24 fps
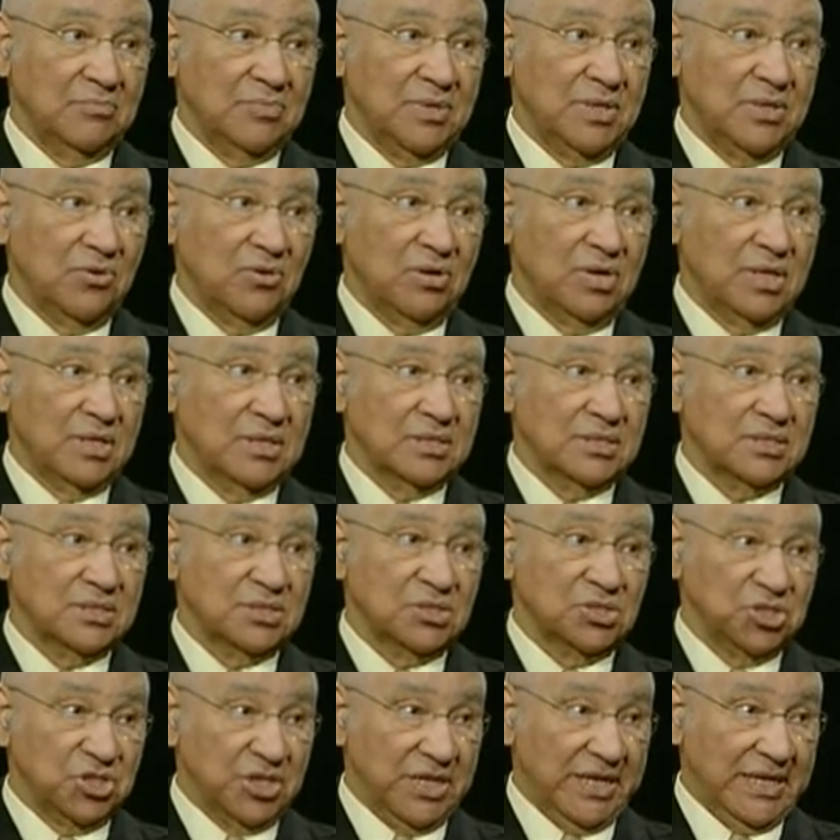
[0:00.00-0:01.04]

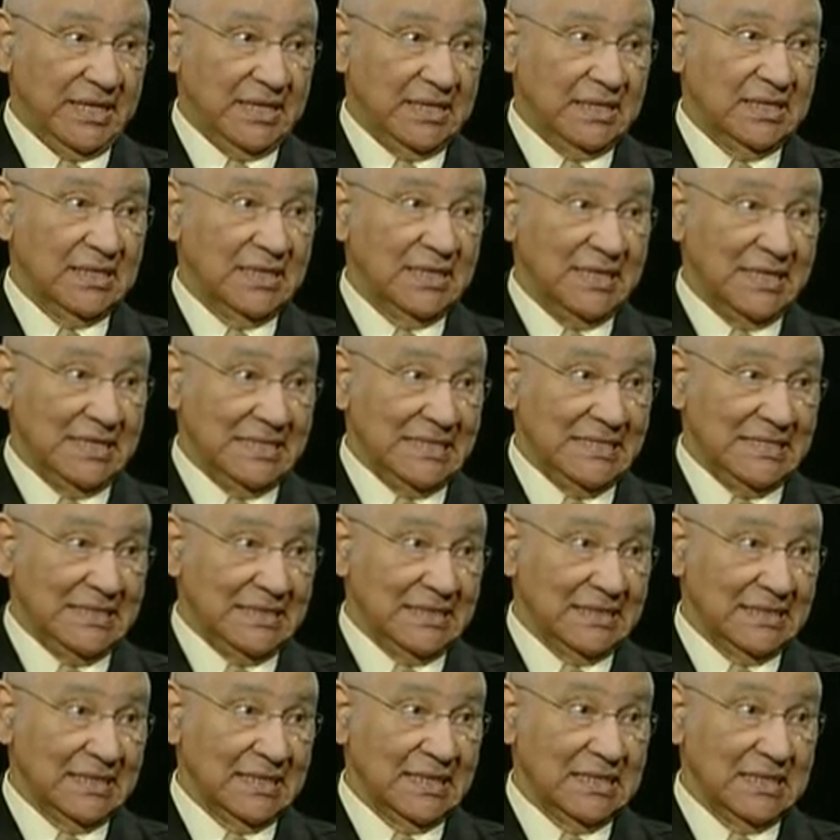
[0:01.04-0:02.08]
because China,
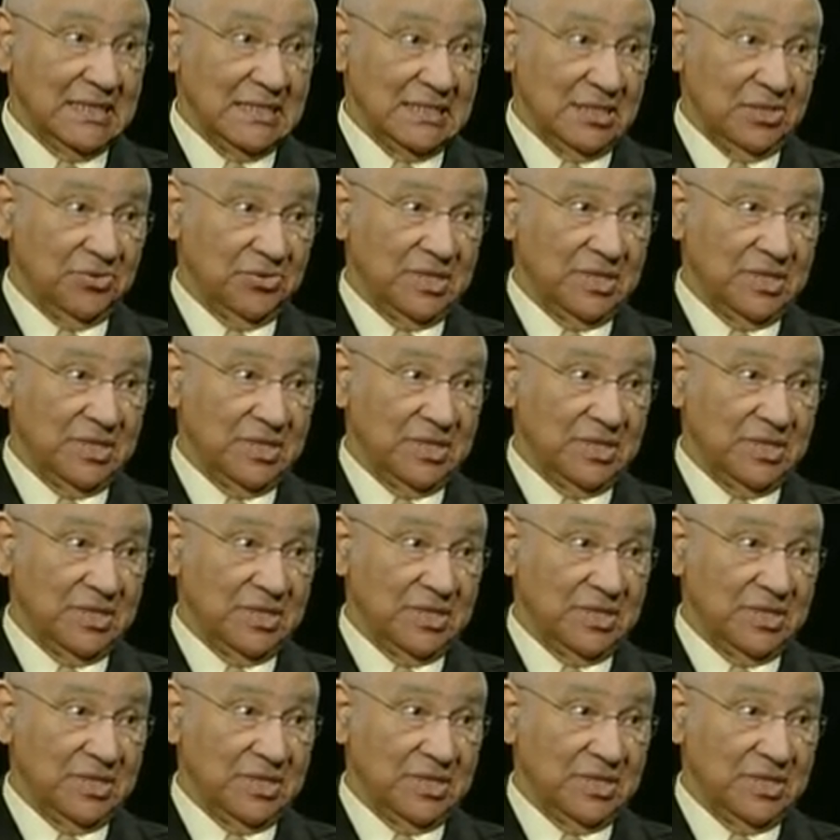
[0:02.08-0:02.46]
India, and these